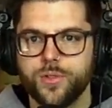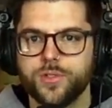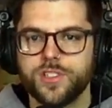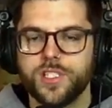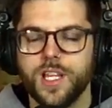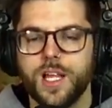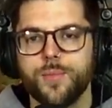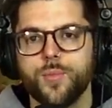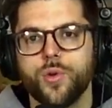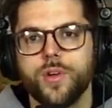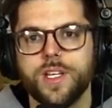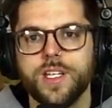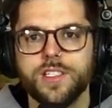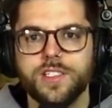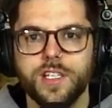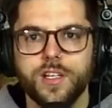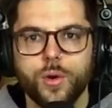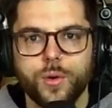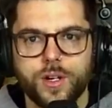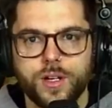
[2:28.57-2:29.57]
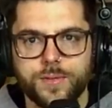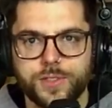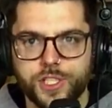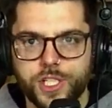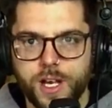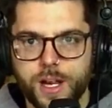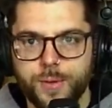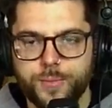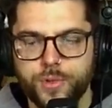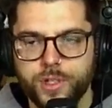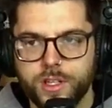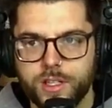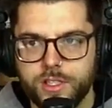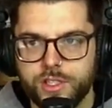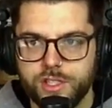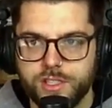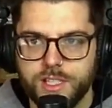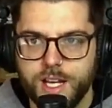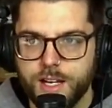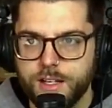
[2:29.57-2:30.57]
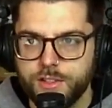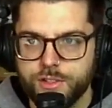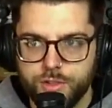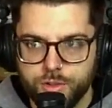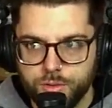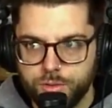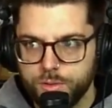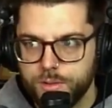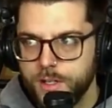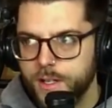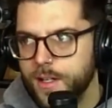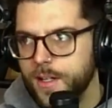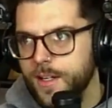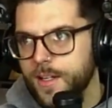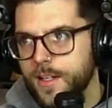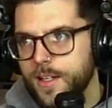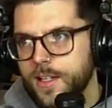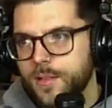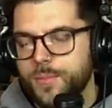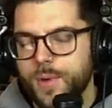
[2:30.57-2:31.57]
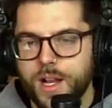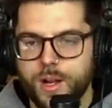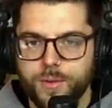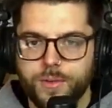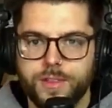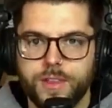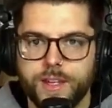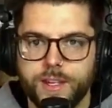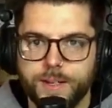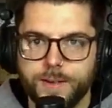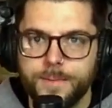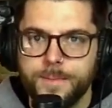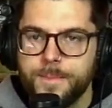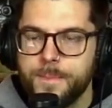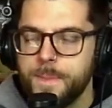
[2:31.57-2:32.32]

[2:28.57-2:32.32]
It's a lot more easygoing of a job. Really, just kind of do my own thing,